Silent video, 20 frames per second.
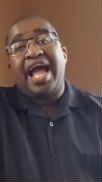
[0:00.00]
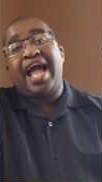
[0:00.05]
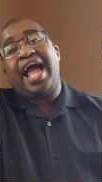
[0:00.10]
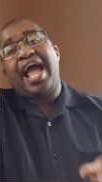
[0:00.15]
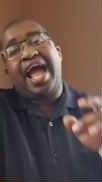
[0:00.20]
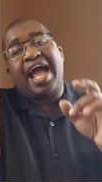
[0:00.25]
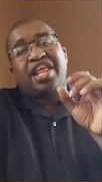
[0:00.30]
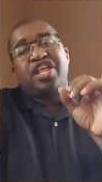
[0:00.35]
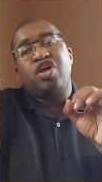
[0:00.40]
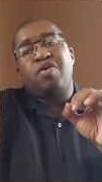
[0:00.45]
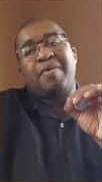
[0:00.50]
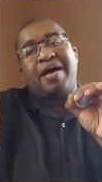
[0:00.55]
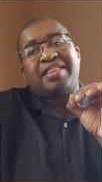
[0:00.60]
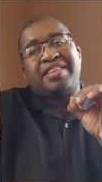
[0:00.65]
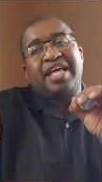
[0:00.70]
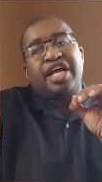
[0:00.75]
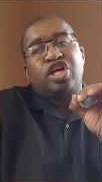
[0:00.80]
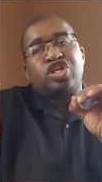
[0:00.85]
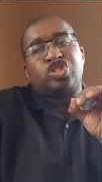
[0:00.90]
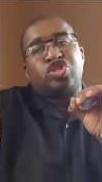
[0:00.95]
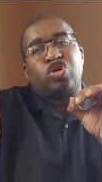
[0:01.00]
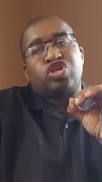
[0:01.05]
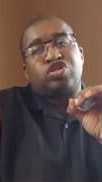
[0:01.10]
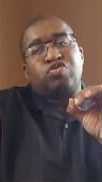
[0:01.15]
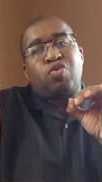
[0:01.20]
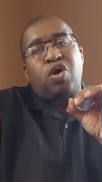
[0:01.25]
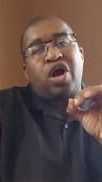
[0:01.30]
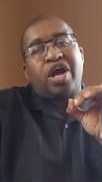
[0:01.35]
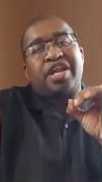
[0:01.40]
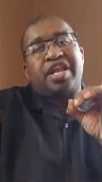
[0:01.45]
And you might think it's so
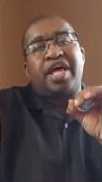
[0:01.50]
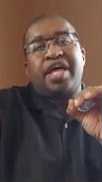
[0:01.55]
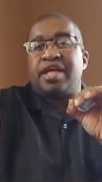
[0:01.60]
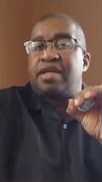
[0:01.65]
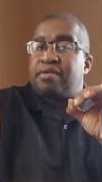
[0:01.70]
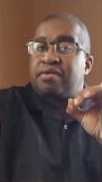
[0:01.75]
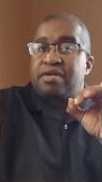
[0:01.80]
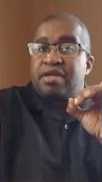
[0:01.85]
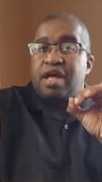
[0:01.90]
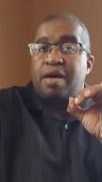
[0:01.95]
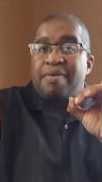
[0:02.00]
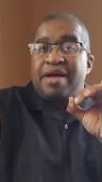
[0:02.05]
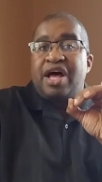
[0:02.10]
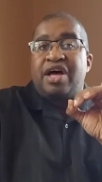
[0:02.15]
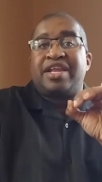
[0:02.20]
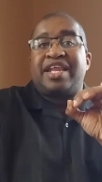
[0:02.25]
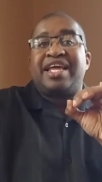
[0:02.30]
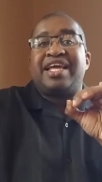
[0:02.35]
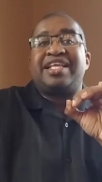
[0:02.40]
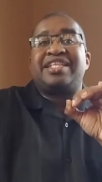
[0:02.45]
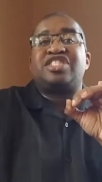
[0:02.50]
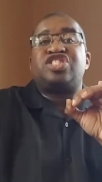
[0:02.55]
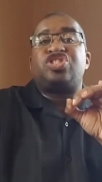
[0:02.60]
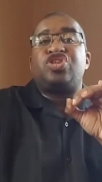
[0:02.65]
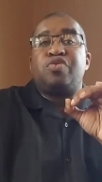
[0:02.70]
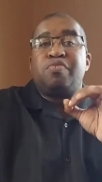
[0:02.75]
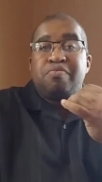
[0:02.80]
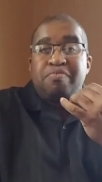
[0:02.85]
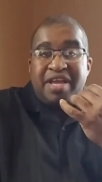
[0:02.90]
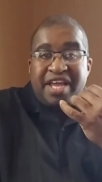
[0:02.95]
smart about,
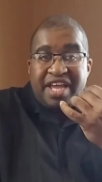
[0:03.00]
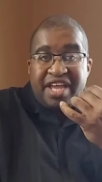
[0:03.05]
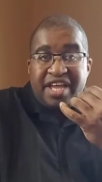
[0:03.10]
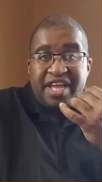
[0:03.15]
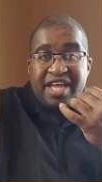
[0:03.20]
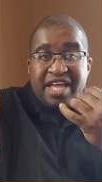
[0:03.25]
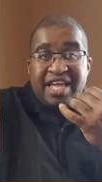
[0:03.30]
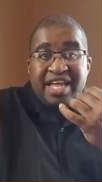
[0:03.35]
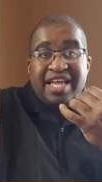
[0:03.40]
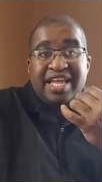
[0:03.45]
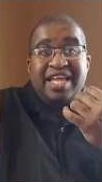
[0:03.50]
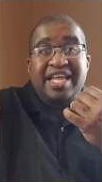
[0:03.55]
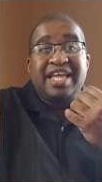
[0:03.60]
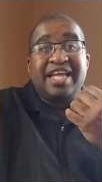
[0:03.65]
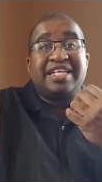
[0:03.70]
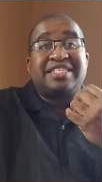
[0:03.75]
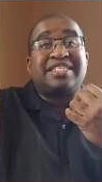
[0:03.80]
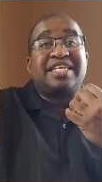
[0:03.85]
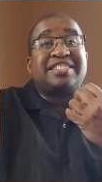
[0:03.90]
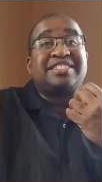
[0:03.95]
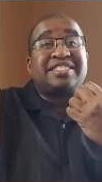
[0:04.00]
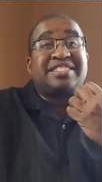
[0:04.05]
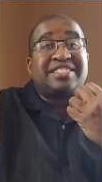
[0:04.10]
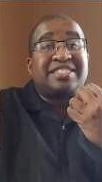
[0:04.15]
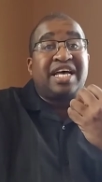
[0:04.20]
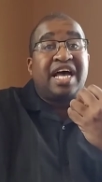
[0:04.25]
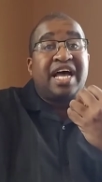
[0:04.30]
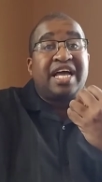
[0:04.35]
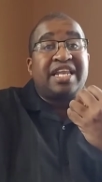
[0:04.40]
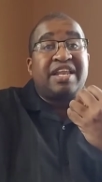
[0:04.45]
to me, it's a
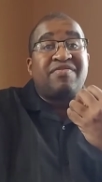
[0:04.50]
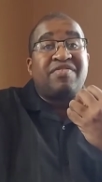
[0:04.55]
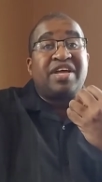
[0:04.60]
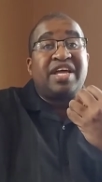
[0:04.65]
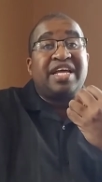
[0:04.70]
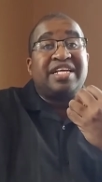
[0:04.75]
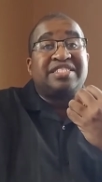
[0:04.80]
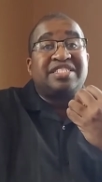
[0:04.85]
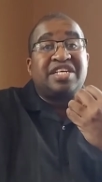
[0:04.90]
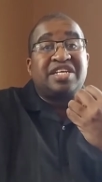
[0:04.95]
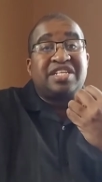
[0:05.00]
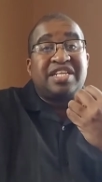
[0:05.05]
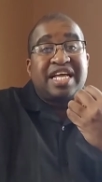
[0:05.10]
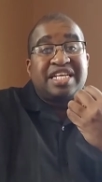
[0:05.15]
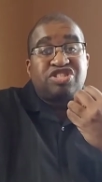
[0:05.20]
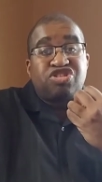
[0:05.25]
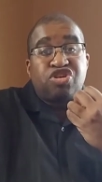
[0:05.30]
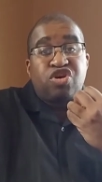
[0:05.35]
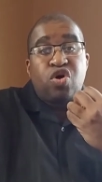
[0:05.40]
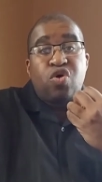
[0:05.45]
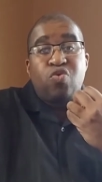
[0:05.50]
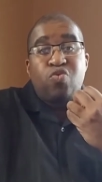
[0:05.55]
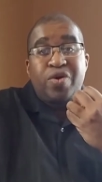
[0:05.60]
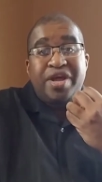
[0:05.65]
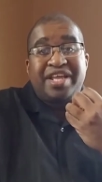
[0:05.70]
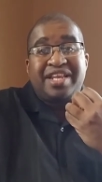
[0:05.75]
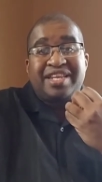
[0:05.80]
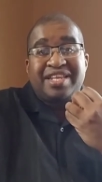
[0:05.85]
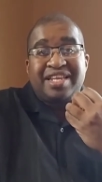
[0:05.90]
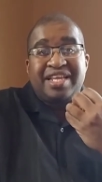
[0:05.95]
sign of intellectual
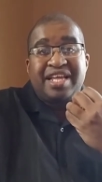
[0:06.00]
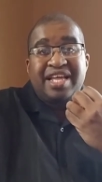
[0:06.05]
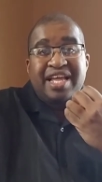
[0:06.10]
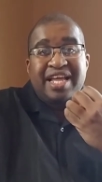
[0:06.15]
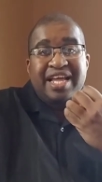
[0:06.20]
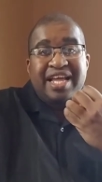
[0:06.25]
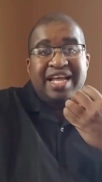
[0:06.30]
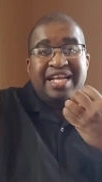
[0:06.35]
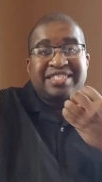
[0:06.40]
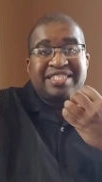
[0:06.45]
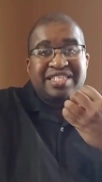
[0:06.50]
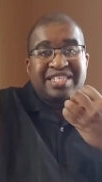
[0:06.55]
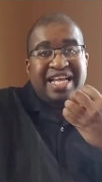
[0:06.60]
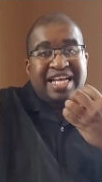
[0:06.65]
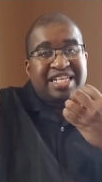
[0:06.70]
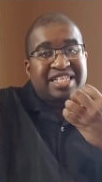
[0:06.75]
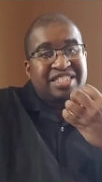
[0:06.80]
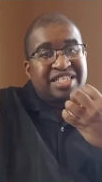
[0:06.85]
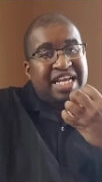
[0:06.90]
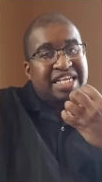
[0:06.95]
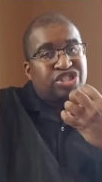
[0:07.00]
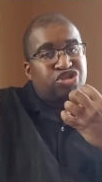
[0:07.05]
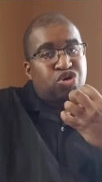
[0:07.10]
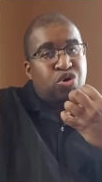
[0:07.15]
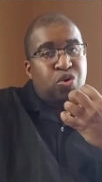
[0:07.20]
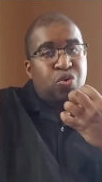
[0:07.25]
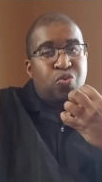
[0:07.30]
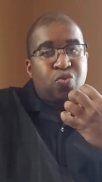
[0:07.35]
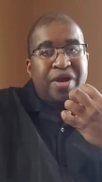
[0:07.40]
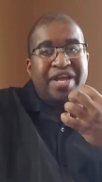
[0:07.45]
weak,
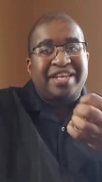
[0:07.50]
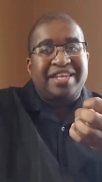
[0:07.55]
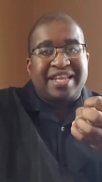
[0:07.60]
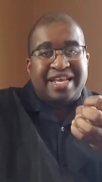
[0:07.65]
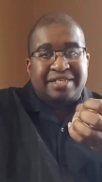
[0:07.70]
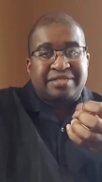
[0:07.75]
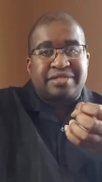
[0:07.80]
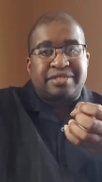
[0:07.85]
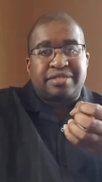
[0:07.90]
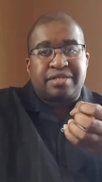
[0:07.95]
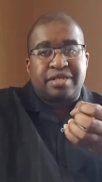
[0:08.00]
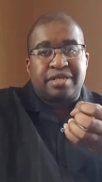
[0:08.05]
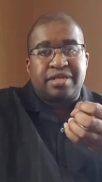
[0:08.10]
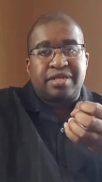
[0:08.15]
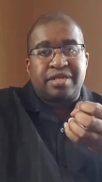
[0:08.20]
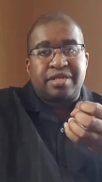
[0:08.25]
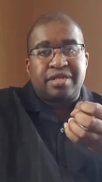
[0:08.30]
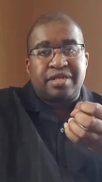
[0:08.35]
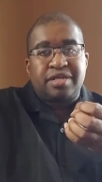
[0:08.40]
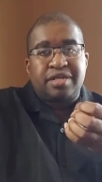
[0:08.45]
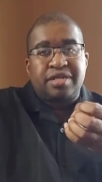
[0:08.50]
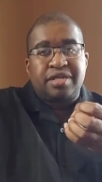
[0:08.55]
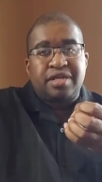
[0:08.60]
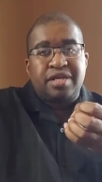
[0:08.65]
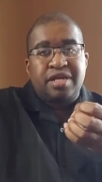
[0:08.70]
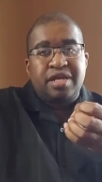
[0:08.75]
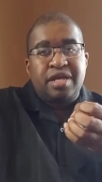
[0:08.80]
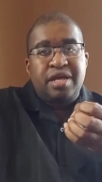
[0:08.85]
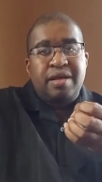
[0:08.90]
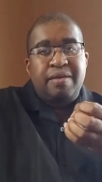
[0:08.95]
intellectual weakness.
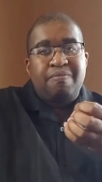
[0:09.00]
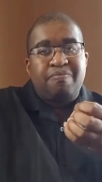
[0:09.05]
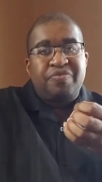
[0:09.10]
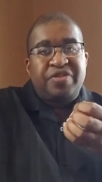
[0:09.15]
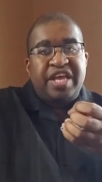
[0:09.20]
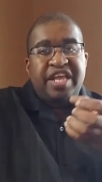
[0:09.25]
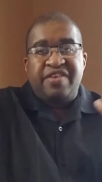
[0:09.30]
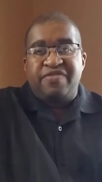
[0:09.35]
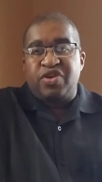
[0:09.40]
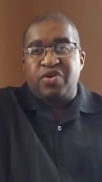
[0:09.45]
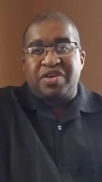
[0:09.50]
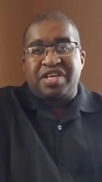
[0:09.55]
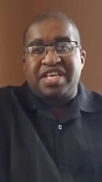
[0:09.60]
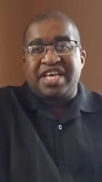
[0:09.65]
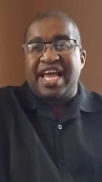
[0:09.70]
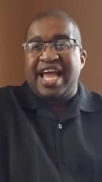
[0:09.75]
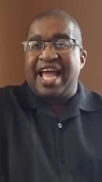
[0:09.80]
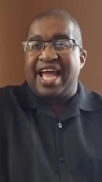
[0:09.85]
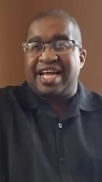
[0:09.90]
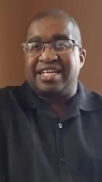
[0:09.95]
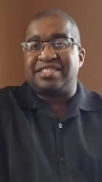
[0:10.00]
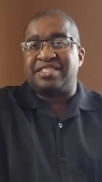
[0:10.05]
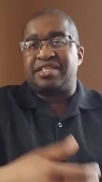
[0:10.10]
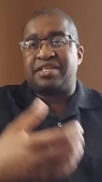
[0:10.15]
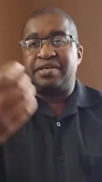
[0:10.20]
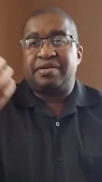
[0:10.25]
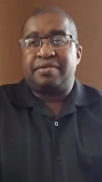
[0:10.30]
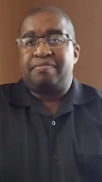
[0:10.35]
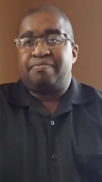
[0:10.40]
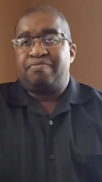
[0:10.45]
And if you can't,
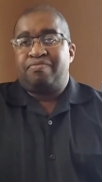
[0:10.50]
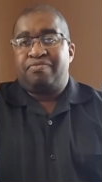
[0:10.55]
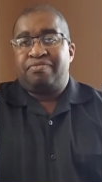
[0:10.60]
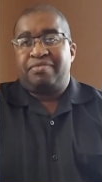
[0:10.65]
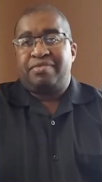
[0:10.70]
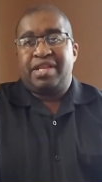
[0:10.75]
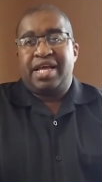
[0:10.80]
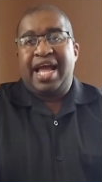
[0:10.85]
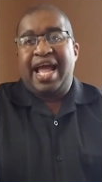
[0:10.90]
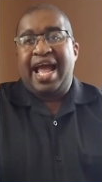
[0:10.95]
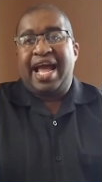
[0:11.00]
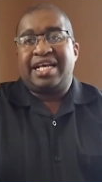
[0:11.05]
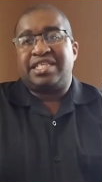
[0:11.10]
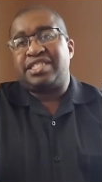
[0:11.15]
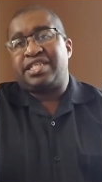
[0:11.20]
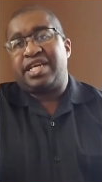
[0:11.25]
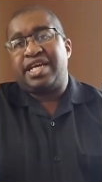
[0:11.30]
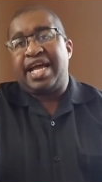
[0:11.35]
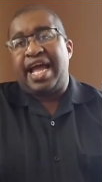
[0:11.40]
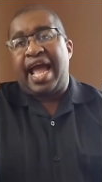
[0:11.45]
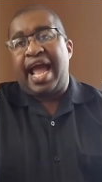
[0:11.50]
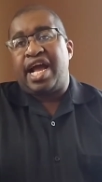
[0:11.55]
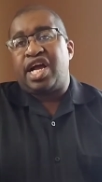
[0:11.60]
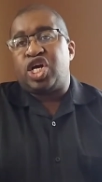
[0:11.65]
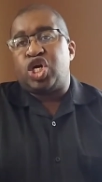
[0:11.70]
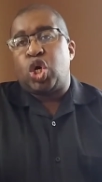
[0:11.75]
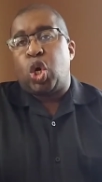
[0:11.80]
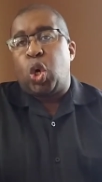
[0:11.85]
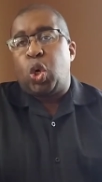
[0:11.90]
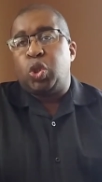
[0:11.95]
ask Ann
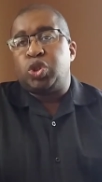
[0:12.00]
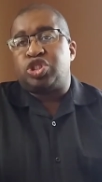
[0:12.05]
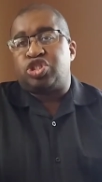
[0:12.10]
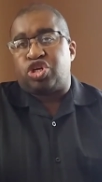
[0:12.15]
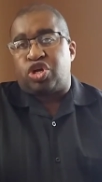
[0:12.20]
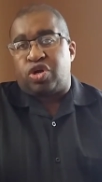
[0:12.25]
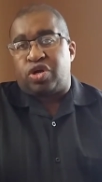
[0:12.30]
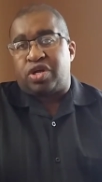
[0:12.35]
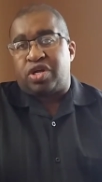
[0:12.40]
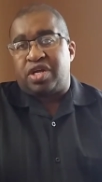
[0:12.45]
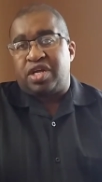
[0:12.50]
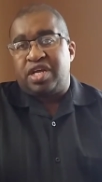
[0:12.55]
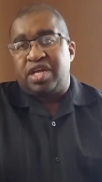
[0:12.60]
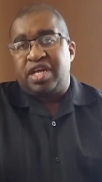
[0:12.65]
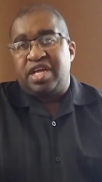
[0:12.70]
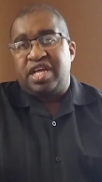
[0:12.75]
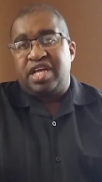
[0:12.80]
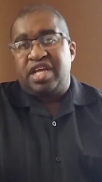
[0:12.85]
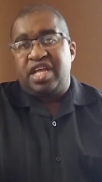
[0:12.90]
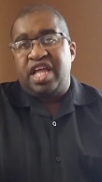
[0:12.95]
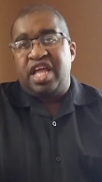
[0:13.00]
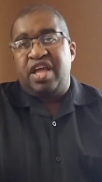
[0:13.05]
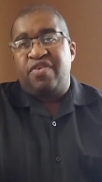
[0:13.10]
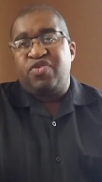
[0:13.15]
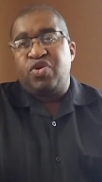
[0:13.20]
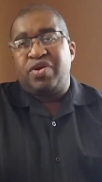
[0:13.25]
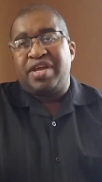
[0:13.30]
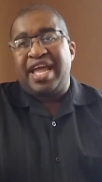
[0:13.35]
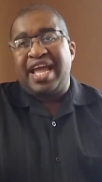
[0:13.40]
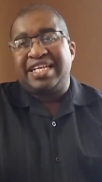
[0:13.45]
Coulter. If
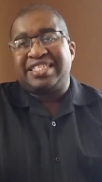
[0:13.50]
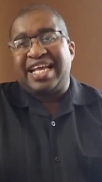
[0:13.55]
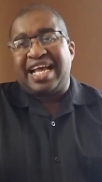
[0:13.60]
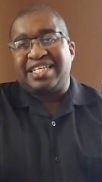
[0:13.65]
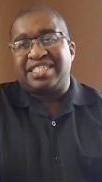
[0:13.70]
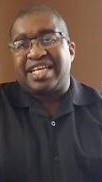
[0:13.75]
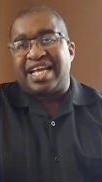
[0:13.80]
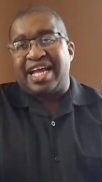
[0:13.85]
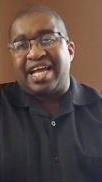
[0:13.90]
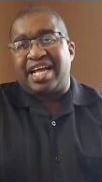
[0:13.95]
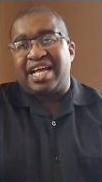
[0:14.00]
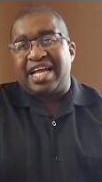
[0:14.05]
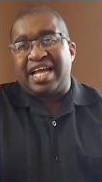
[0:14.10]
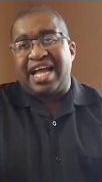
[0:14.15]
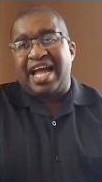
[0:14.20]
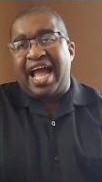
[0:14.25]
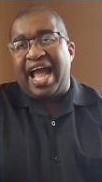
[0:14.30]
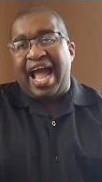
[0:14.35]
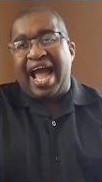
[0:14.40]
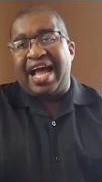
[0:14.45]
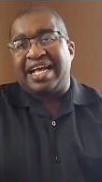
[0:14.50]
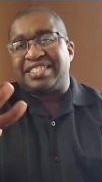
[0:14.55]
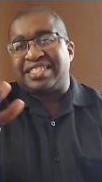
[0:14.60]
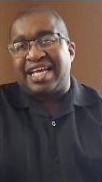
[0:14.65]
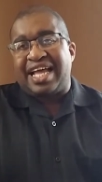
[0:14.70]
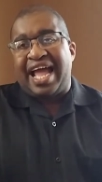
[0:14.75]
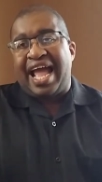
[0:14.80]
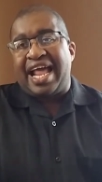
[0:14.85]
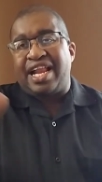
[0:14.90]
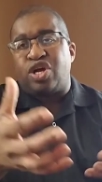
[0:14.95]
you can't ask, ask
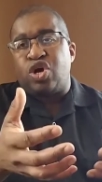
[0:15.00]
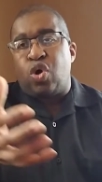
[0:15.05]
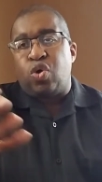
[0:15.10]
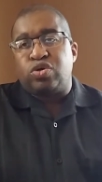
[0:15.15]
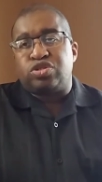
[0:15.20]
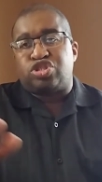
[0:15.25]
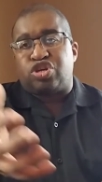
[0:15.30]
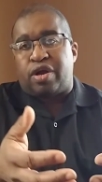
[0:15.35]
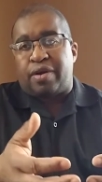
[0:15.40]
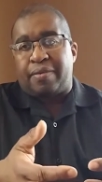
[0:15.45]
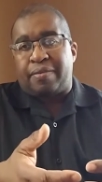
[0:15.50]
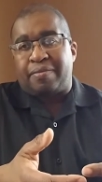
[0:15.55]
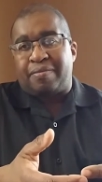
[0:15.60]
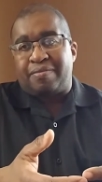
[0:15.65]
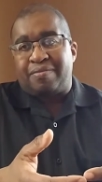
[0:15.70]
Ann Coulter